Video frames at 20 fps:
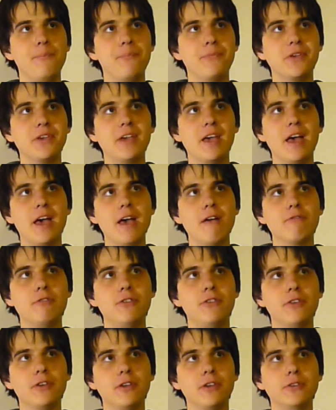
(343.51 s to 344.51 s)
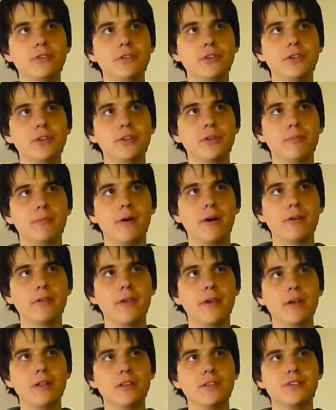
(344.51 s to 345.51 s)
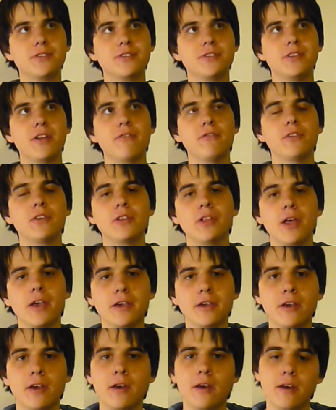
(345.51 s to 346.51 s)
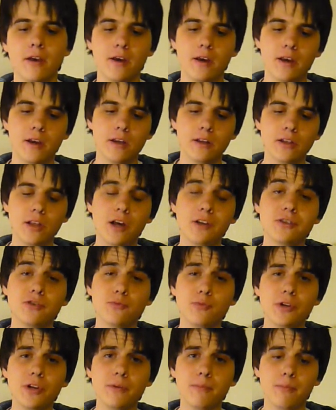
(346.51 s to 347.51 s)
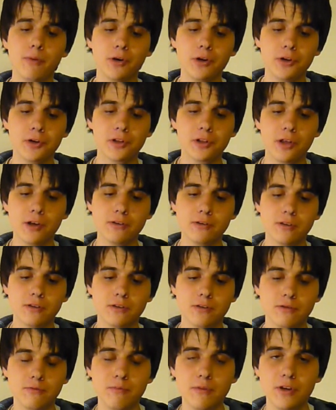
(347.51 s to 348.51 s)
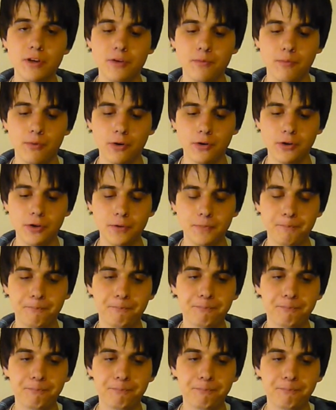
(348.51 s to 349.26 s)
you get everything you need in a brown ale. It's definitely like light to medium body, closer to medium body.